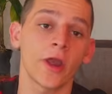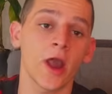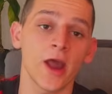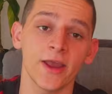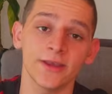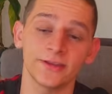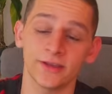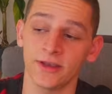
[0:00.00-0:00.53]

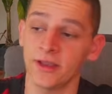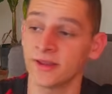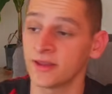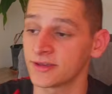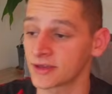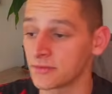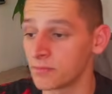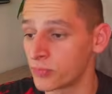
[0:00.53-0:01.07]
guys,
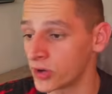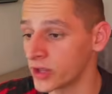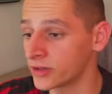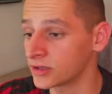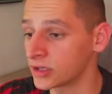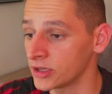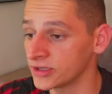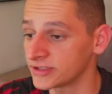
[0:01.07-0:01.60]
it is
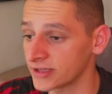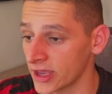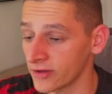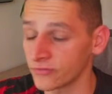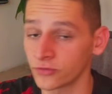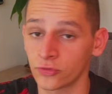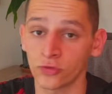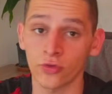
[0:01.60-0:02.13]
completely
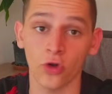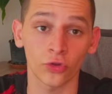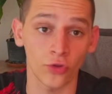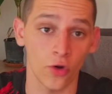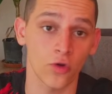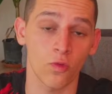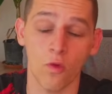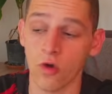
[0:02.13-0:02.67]
safe to
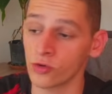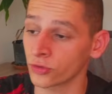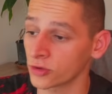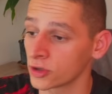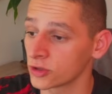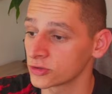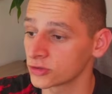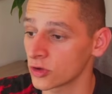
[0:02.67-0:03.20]
download.
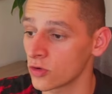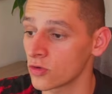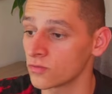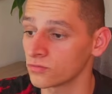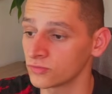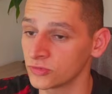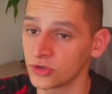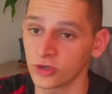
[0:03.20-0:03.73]

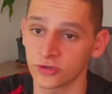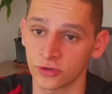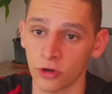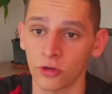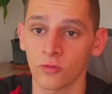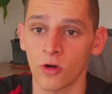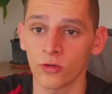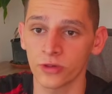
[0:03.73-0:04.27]
So just
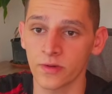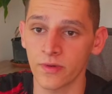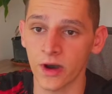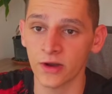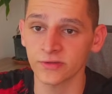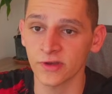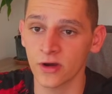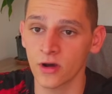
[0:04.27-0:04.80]
download the
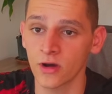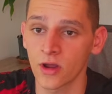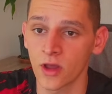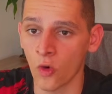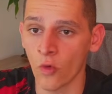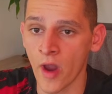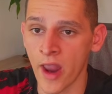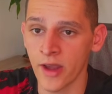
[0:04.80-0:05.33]
browser.
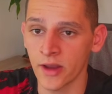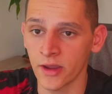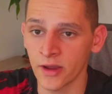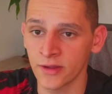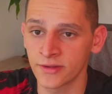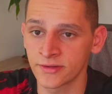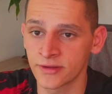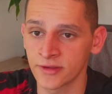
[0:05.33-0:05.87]
When
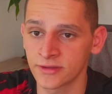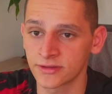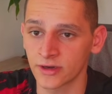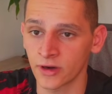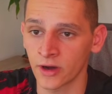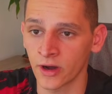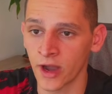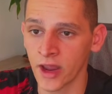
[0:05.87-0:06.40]
it
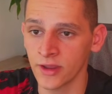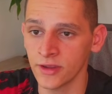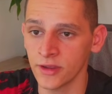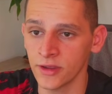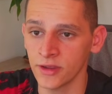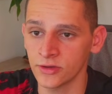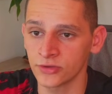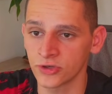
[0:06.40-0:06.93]
is
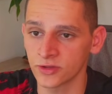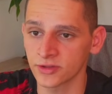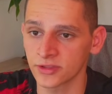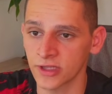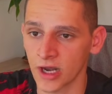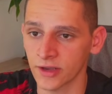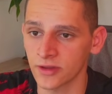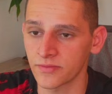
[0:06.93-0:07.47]
ready, just
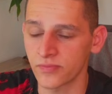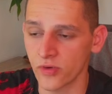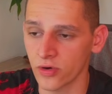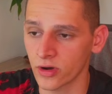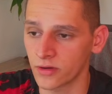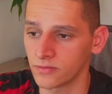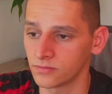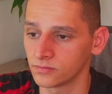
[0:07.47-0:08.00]
start the
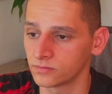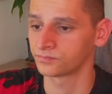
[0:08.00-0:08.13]
program.